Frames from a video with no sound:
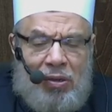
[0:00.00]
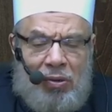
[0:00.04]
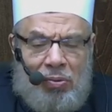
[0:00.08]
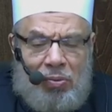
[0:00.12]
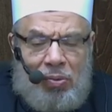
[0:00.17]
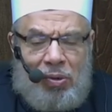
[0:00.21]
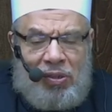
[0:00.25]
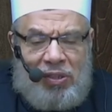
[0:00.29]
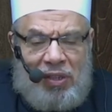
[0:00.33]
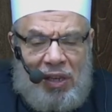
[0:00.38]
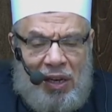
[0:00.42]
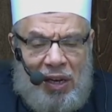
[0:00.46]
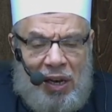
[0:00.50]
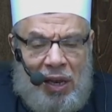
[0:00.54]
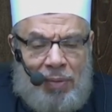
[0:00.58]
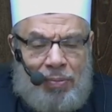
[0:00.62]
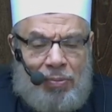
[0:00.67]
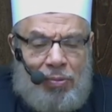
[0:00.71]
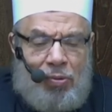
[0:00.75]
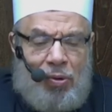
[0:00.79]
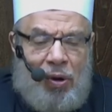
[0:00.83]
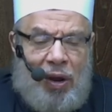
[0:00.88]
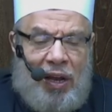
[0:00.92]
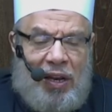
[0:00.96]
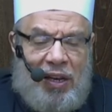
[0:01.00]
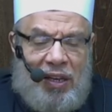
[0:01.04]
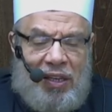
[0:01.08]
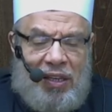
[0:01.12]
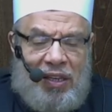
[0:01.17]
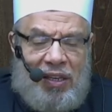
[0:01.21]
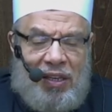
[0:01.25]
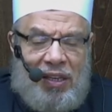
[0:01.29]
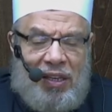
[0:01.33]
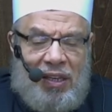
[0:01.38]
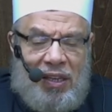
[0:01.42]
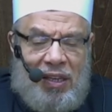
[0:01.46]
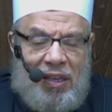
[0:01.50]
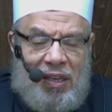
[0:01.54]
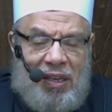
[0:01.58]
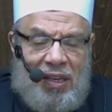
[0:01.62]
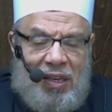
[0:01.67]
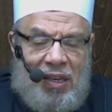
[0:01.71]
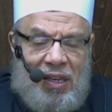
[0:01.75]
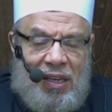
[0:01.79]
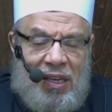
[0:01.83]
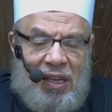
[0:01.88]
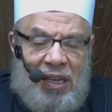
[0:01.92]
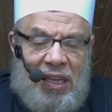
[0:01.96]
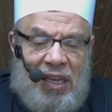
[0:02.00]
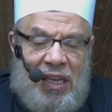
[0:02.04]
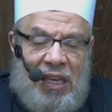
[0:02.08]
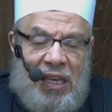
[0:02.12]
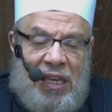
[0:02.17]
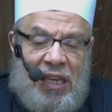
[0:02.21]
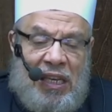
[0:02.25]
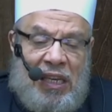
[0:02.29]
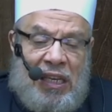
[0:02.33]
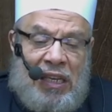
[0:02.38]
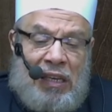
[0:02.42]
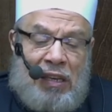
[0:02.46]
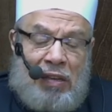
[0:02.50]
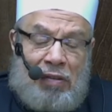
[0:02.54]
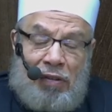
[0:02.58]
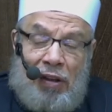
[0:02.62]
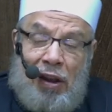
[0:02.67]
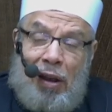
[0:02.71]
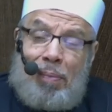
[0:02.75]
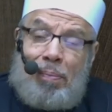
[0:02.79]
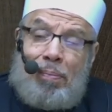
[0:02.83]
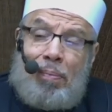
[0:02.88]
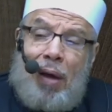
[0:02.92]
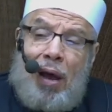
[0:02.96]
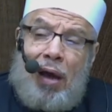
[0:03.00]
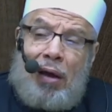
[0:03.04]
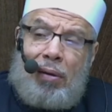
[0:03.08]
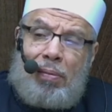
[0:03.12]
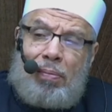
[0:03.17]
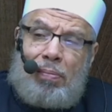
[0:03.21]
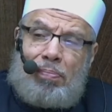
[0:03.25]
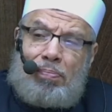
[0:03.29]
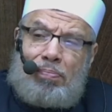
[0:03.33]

in those heavens, in all seven levels.